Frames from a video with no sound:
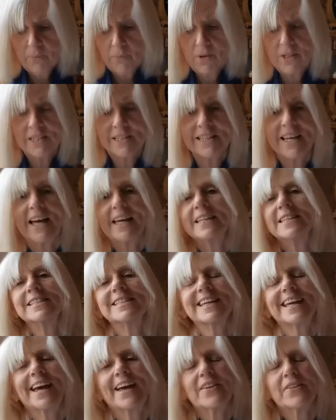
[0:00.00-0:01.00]
and we say
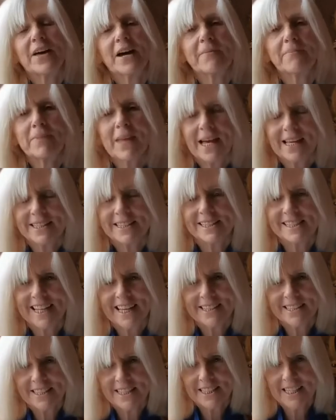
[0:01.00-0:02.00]
together our
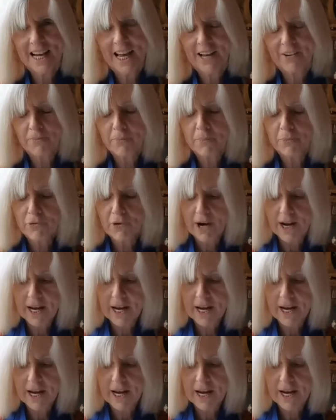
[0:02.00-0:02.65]
sending out